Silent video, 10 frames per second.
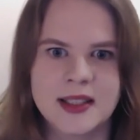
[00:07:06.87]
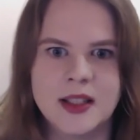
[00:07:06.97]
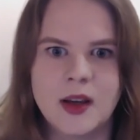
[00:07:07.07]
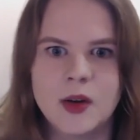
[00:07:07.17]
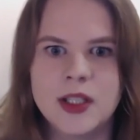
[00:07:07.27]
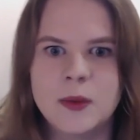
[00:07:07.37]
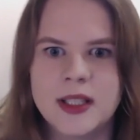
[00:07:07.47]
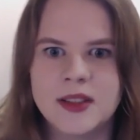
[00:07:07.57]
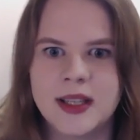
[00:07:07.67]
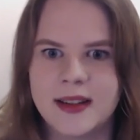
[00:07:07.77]
the only way to
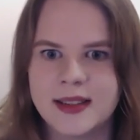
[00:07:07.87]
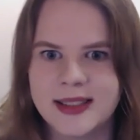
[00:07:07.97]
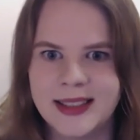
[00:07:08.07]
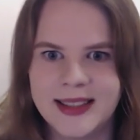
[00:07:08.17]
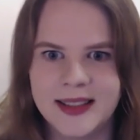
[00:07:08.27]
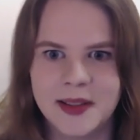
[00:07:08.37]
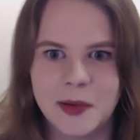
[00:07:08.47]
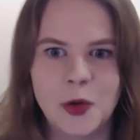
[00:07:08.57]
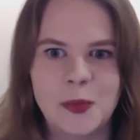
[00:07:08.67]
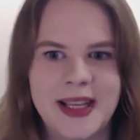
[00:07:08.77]
guarantee that they'll
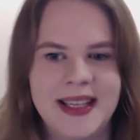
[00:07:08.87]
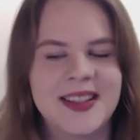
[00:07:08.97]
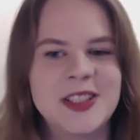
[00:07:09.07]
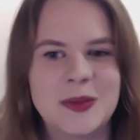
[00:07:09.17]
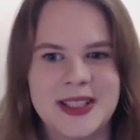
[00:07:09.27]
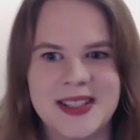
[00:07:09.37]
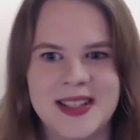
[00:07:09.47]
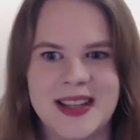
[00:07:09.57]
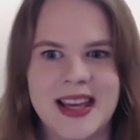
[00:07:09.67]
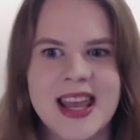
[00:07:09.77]
all play nice with each
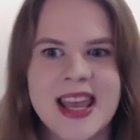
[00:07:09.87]
other